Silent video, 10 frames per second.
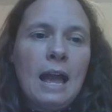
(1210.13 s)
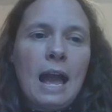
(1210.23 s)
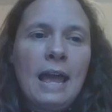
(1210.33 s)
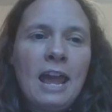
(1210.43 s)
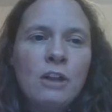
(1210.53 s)

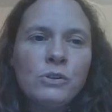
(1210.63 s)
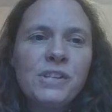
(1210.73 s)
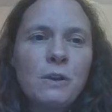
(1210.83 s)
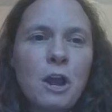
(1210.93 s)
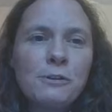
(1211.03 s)
And I
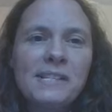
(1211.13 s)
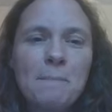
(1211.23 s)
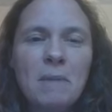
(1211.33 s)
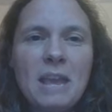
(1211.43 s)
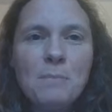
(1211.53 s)
also know
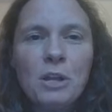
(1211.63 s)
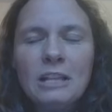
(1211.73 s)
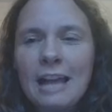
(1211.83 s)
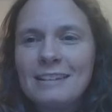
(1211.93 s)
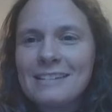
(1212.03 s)
some people,
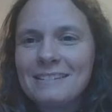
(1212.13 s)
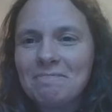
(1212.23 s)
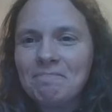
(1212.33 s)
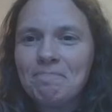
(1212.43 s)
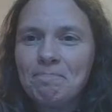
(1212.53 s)
and
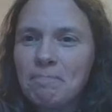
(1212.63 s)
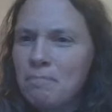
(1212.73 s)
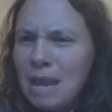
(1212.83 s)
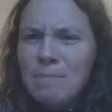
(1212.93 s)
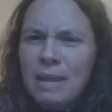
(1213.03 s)

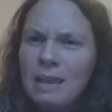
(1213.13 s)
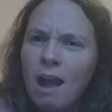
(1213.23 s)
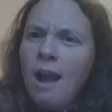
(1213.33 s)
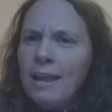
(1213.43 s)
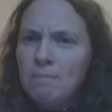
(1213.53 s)
maybe
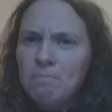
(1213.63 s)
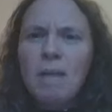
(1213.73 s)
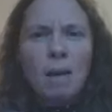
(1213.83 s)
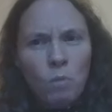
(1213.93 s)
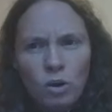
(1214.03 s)
I
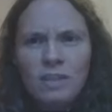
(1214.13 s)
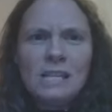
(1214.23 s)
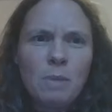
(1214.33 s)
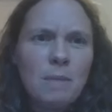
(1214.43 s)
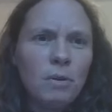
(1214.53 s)
am one of
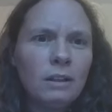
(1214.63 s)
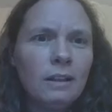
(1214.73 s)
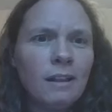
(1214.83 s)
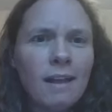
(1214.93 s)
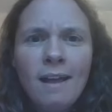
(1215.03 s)
these people,
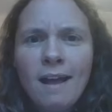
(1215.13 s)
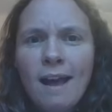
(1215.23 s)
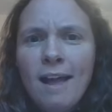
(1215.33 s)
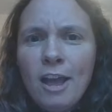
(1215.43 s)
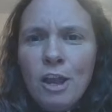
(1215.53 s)

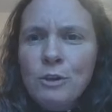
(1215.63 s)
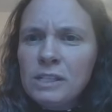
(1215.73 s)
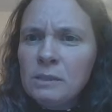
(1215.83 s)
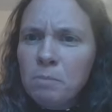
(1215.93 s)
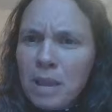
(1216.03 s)
who
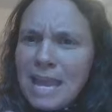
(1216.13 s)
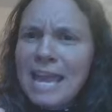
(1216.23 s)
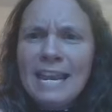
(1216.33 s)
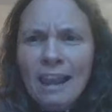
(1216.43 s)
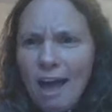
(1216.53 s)
speak
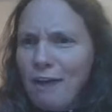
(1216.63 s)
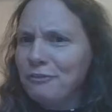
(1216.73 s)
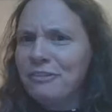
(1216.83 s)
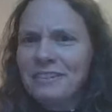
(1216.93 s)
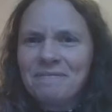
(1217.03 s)
in
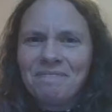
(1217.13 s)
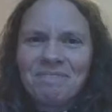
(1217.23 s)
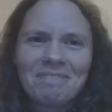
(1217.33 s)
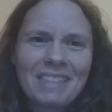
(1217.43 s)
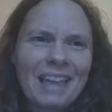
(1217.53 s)
love,
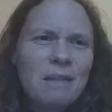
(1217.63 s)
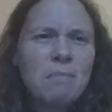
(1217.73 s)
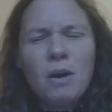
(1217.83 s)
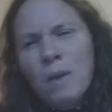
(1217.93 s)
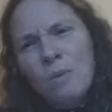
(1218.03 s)

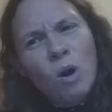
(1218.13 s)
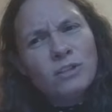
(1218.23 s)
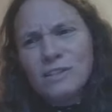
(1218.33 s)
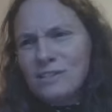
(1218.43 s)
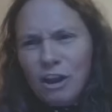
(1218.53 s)
but we
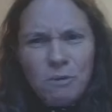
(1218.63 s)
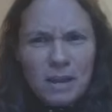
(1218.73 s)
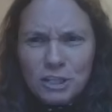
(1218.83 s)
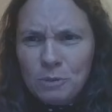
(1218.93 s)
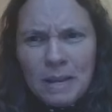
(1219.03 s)
want so
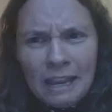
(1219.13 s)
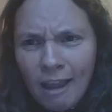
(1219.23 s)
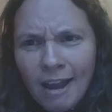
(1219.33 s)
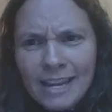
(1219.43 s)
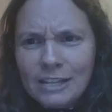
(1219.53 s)
much to be
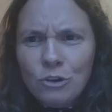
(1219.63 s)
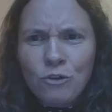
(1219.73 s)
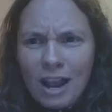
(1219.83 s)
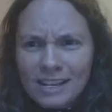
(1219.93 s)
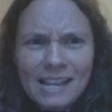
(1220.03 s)
liked
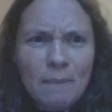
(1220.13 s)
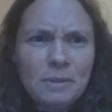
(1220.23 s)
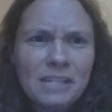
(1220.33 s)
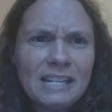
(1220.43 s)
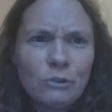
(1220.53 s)
or
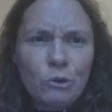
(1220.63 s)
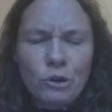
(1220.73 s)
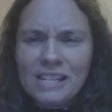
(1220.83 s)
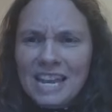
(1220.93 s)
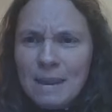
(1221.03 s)
accepted or
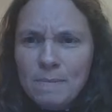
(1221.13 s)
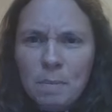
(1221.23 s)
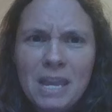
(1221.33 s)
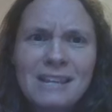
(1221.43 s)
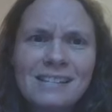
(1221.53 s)
to keep the
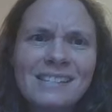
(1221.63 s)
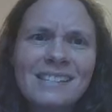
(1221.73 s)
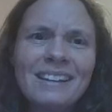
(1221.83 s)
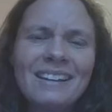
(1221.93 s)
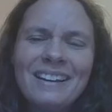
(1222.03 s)
peace
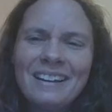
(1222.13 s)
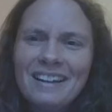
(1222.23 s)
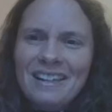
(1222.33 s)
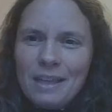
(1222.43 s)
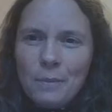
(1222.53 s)

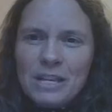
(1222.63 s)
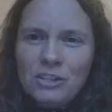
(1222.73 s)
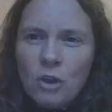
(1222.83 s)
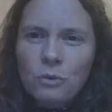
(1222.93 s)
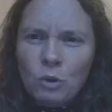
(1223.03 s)
that we
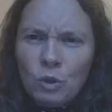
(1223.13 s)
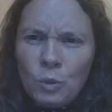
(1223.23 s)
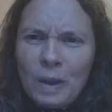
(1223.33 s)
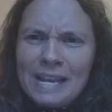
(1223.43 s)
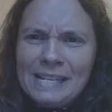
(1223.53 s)
don't
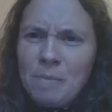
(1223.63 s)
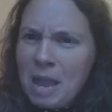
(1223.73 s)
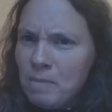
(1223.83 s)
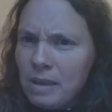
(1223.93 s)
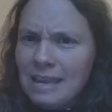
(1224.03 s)
always
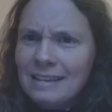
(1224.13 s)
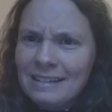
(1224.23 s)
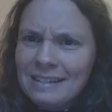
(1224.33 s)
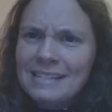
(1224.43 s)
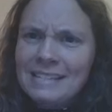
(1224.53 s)
maybe
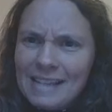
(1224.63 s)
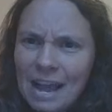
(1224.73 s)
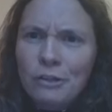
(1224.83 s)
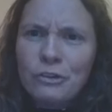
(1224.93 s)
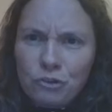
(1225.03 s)

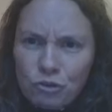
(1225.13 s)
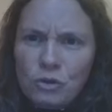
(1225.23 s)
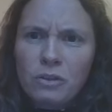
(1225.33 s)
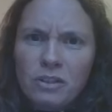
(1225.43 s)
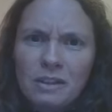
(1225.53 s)
tell the
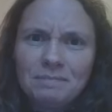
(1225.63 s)
truth.